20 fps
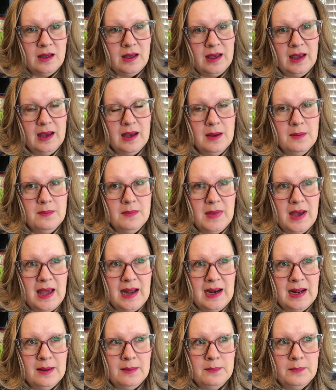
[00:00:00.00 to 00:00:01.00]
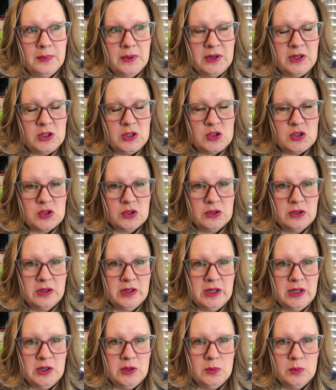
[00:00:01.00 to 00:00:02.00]
And I'm pretty sure
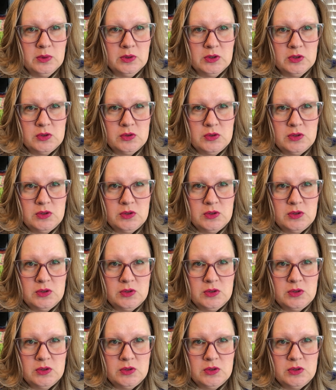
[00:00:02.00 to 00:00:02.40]
he will